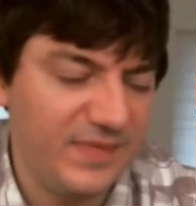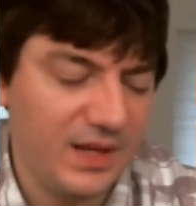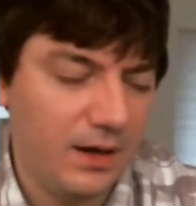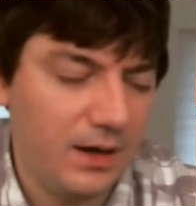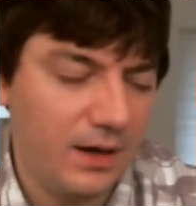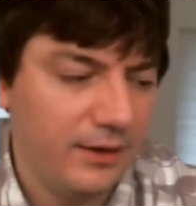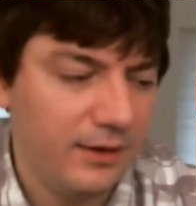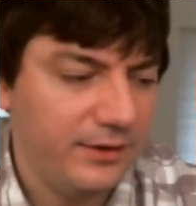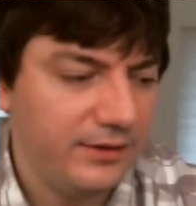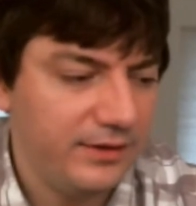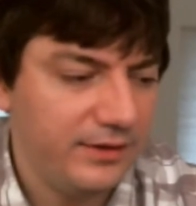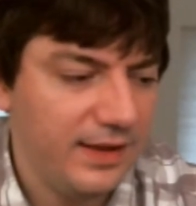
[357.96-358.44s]

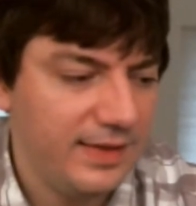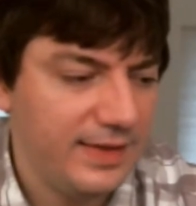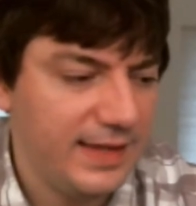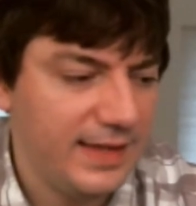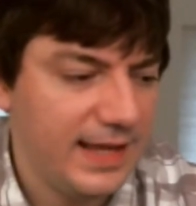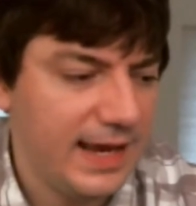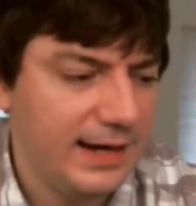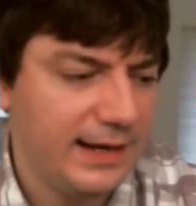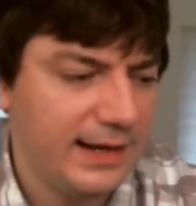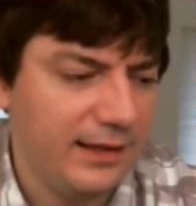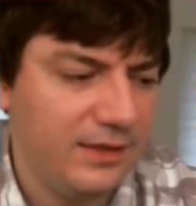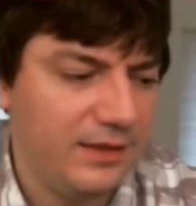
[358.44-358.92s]
other than
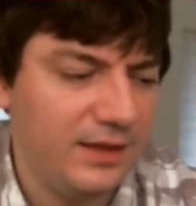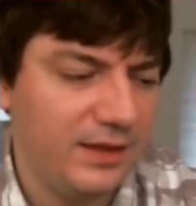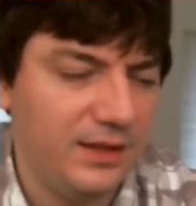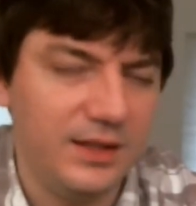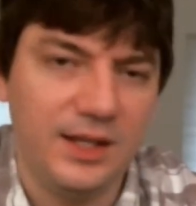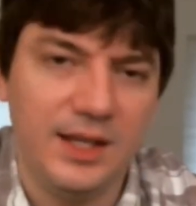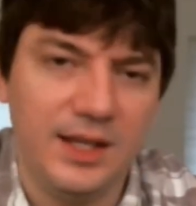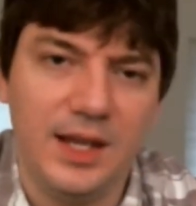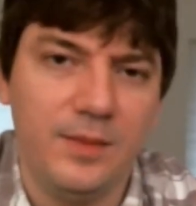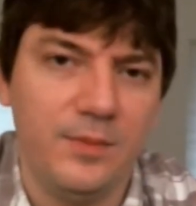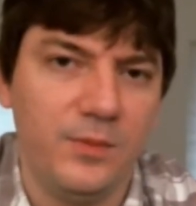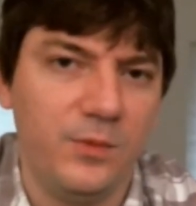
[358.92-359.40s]
that, I think
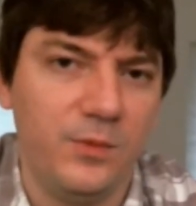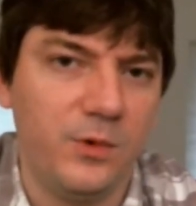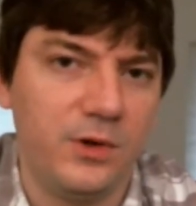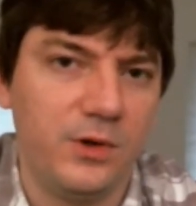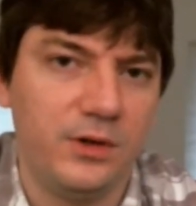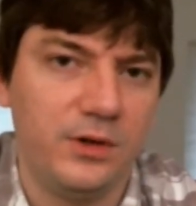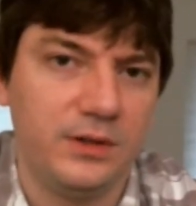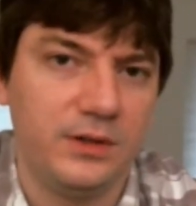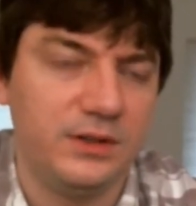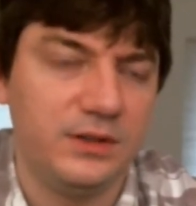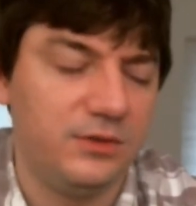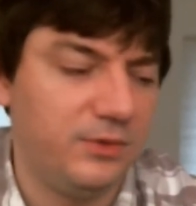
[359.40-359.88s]
the game
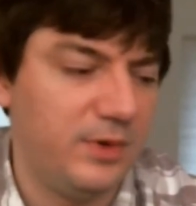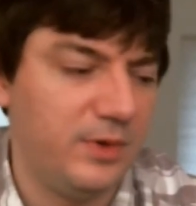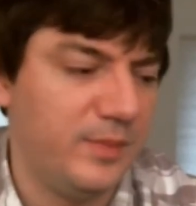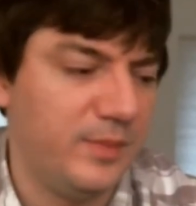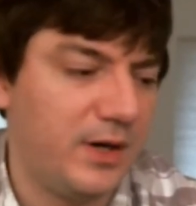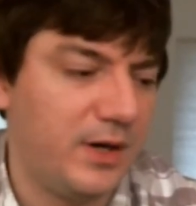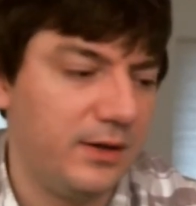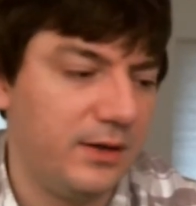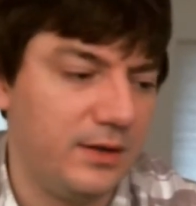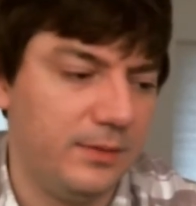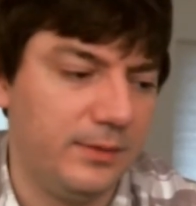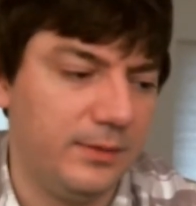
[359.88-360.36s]
works
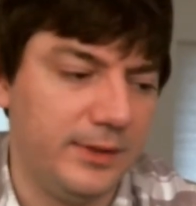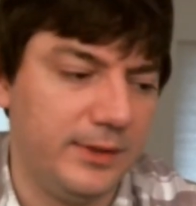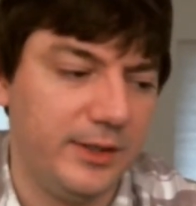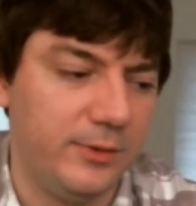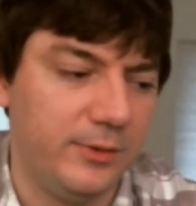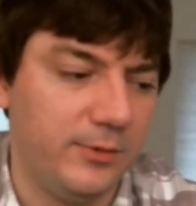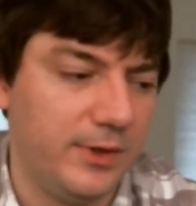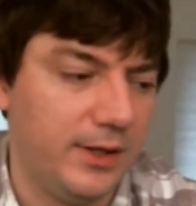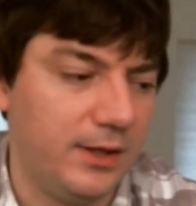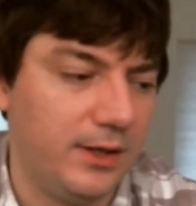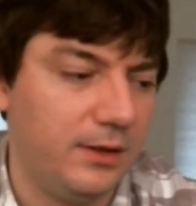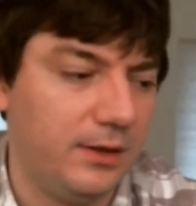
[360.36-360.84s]
remarkably
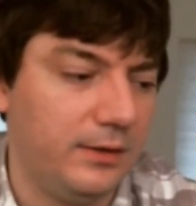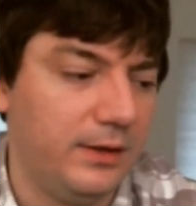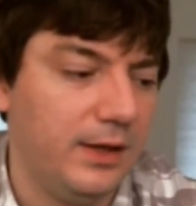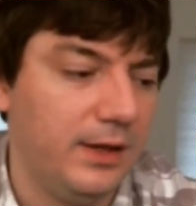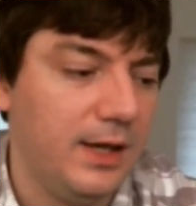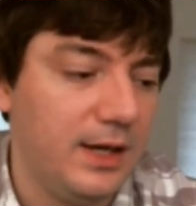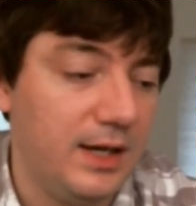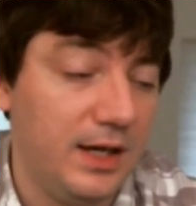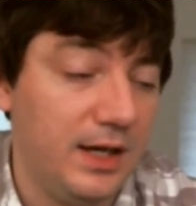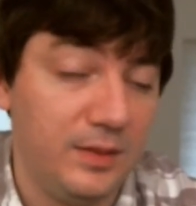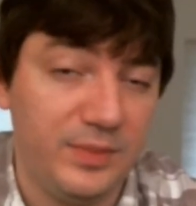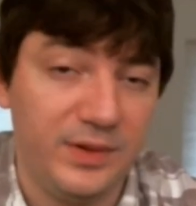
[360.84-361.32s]
well.
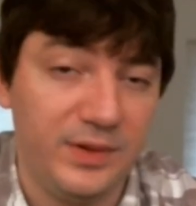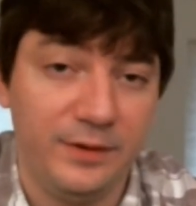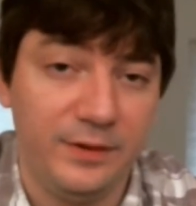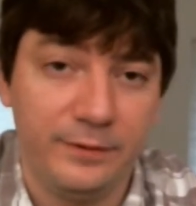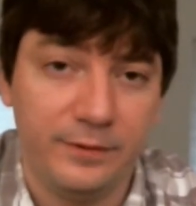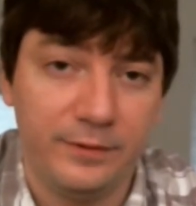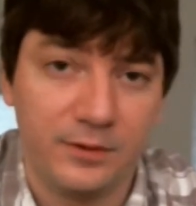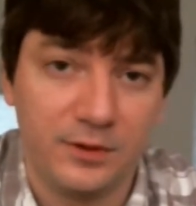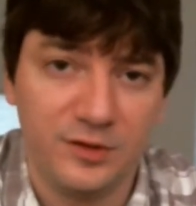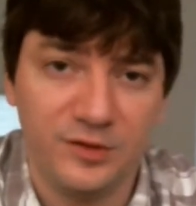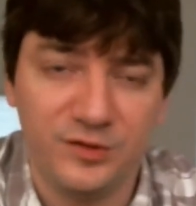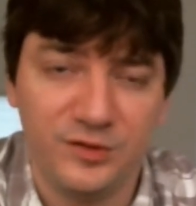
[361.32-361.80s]
It
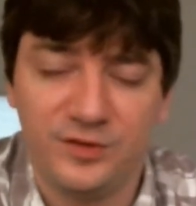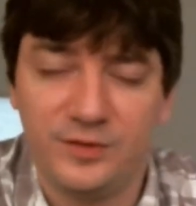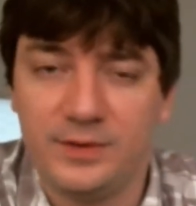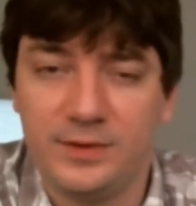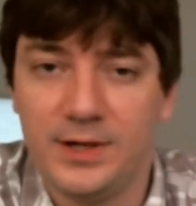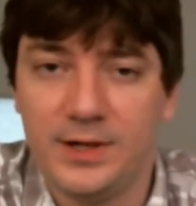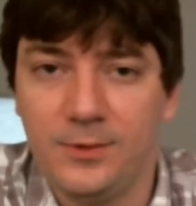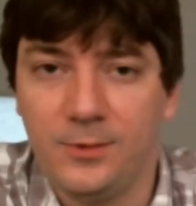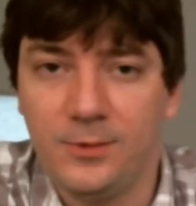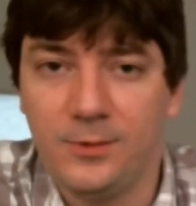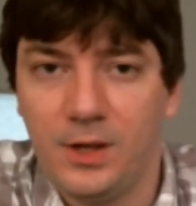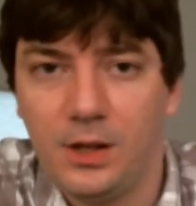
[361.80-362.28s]
performs
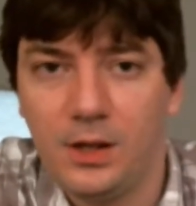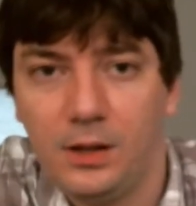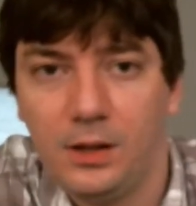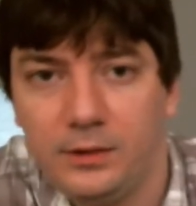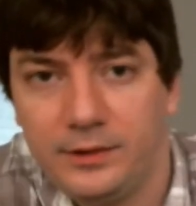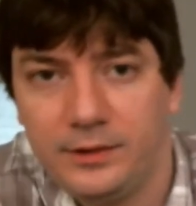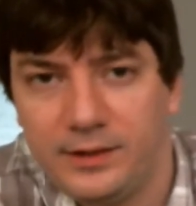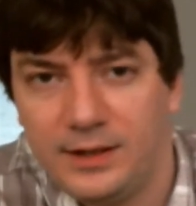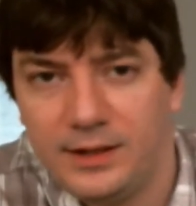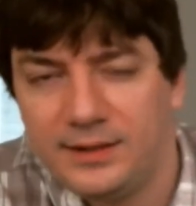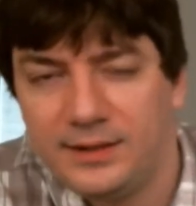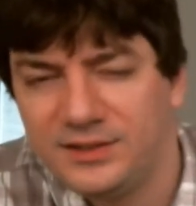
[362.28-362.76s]
very
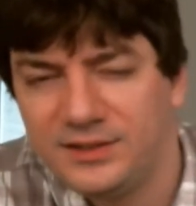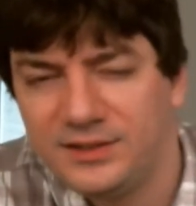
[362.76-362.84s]
well. There are